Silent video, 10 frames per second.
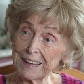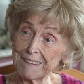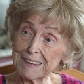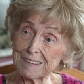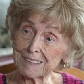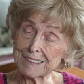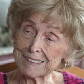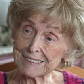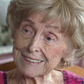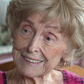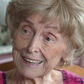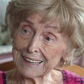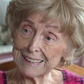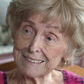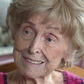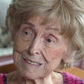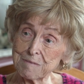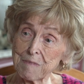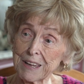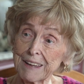this is today's,
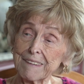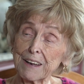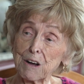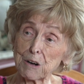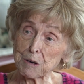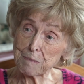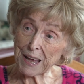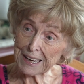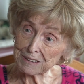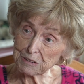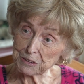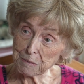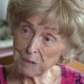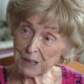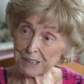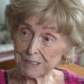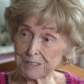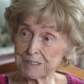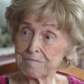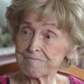and then I'll go back to tomorrow's.